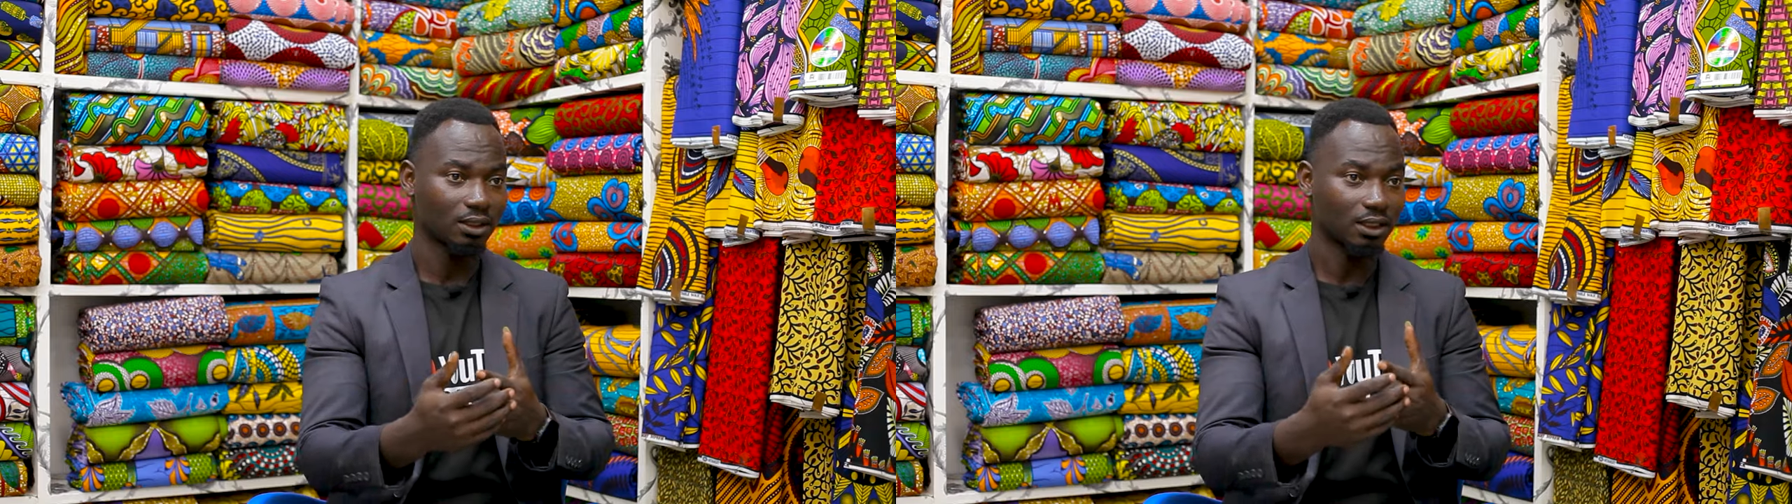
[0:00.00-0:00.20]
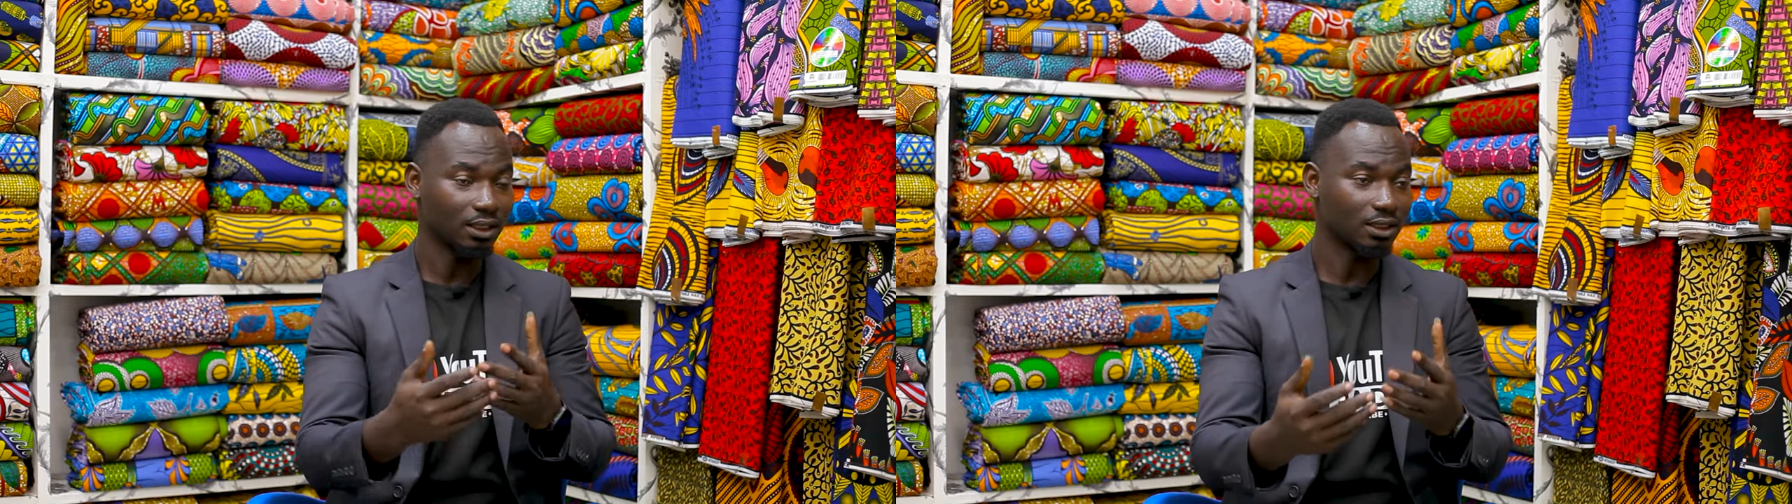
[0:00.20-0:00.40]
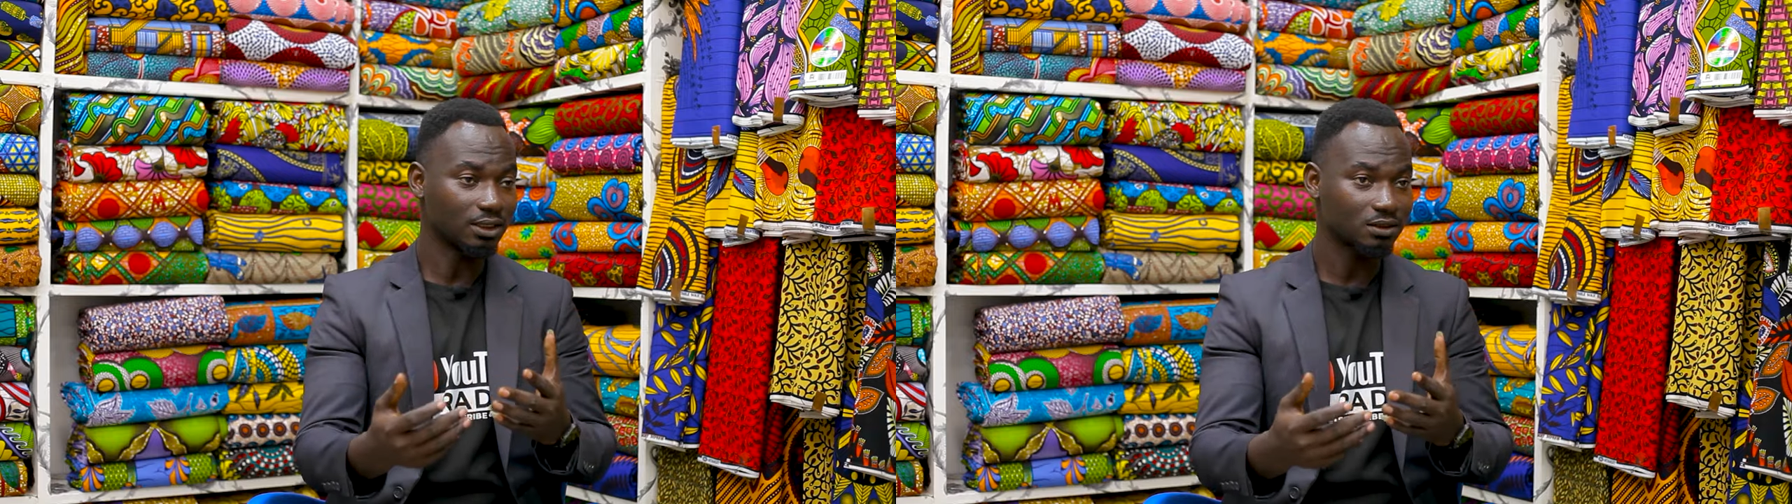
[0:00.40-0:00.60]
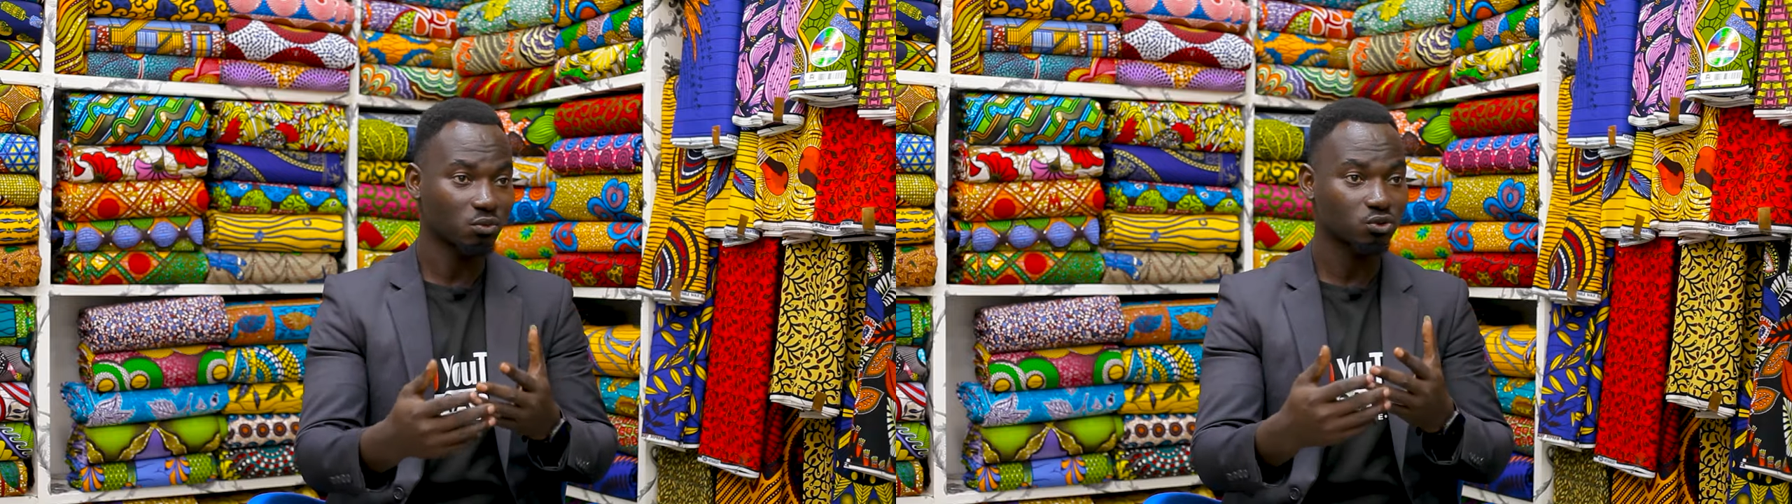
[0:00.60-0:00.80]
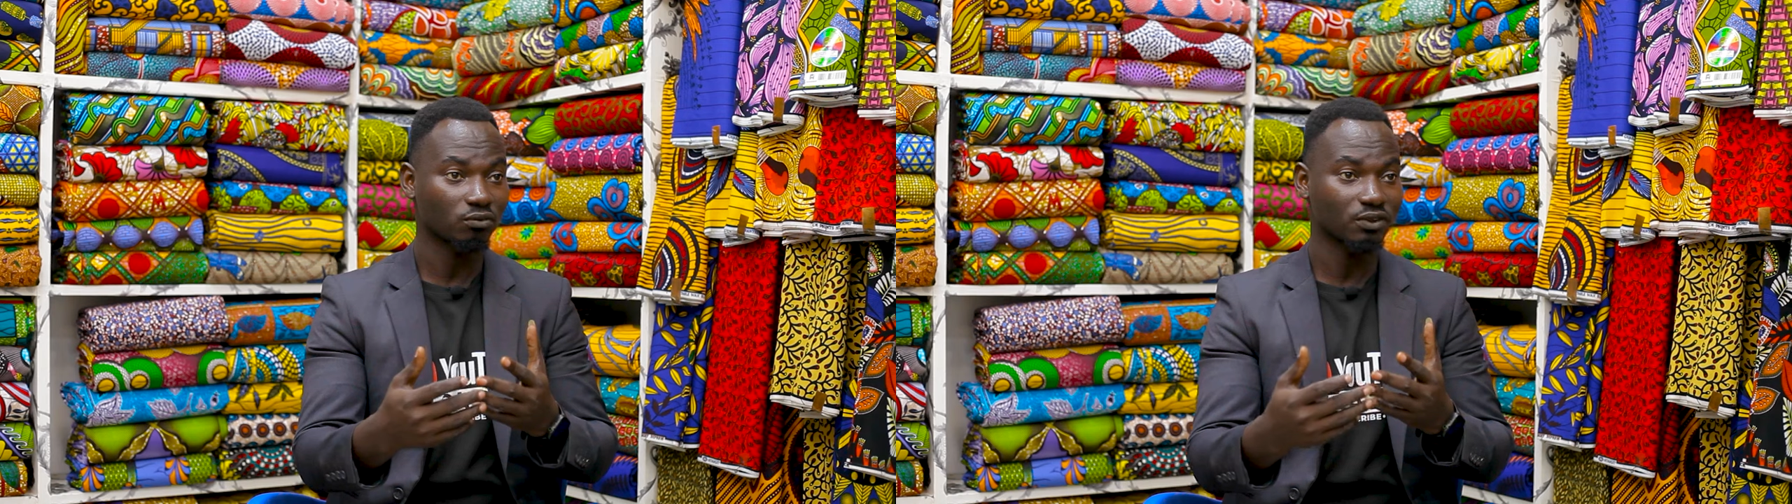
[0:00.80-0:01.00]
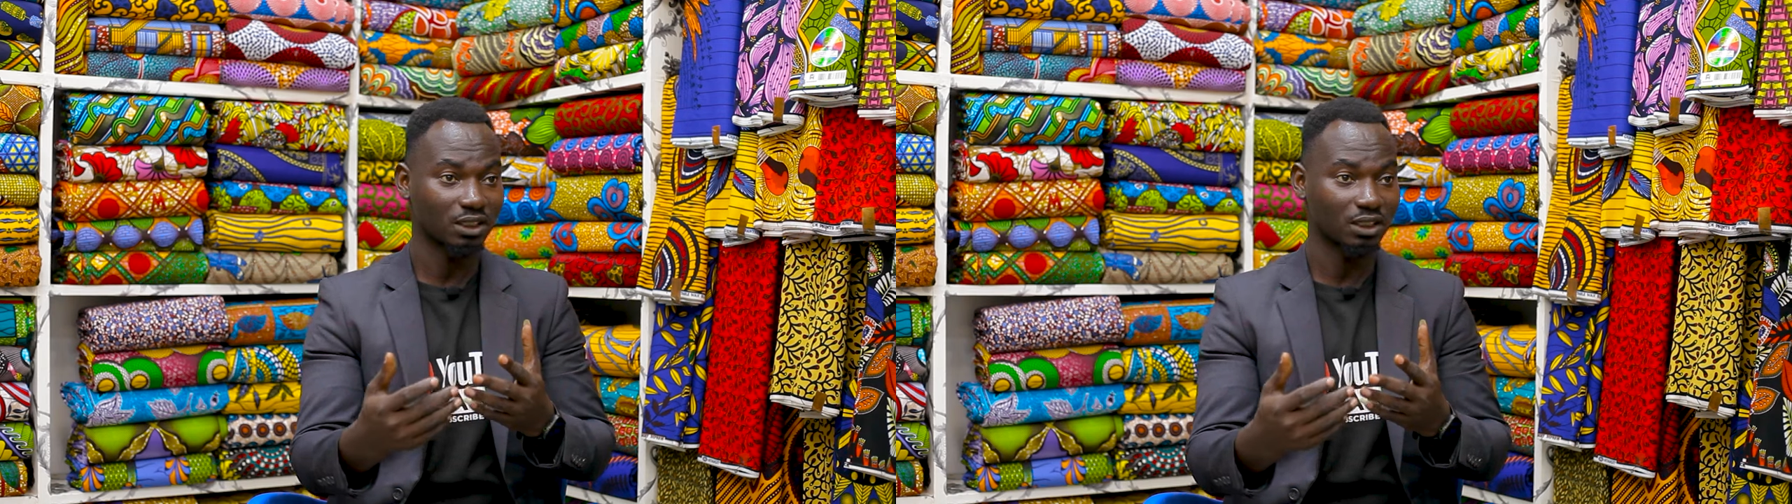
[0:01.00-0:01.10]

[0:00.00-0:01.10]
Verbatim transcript: ladies, most of the